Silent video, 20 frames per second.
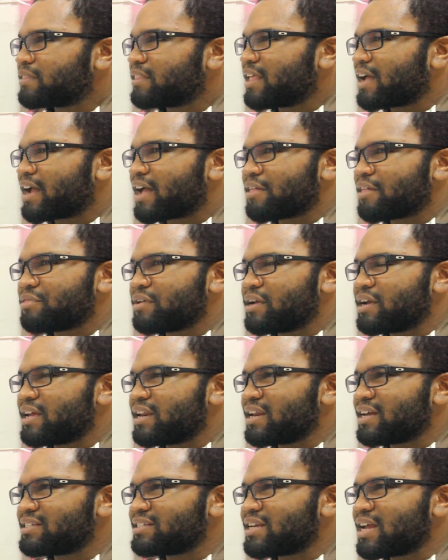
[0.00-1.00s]
I think
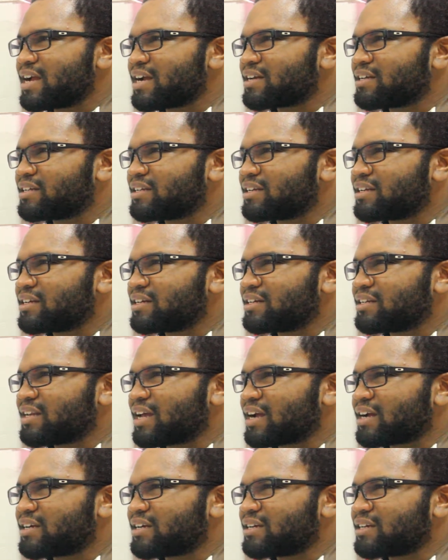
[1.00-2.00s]
it has like
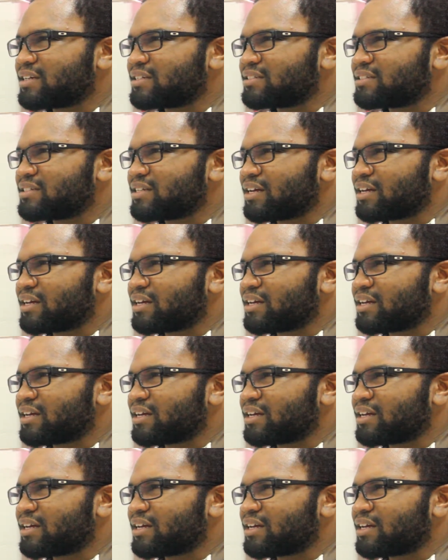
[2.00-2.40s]
a